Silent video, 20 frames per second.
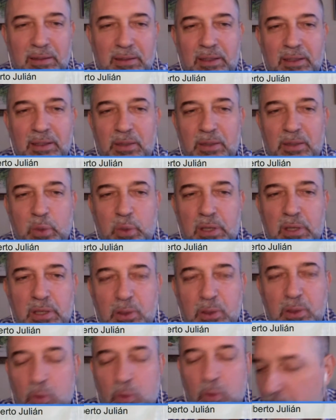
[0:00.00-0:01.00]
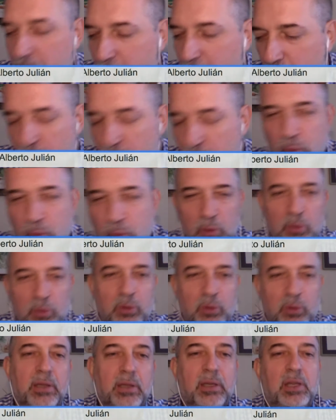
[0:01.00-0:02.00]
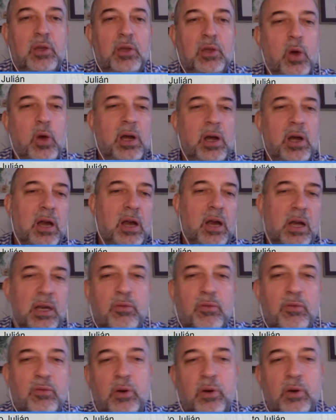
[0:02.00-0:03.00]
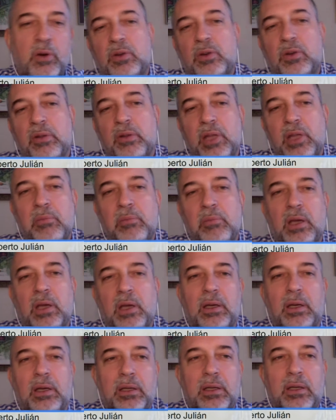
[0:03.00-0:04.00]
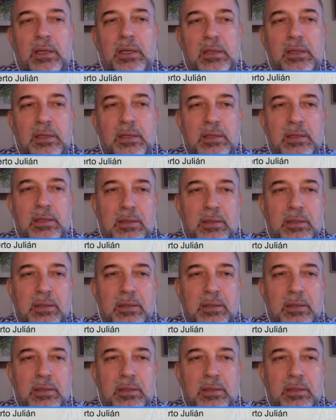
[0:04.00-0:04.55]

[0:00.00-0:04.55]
which is quite close to you, and then you are learning from them, it's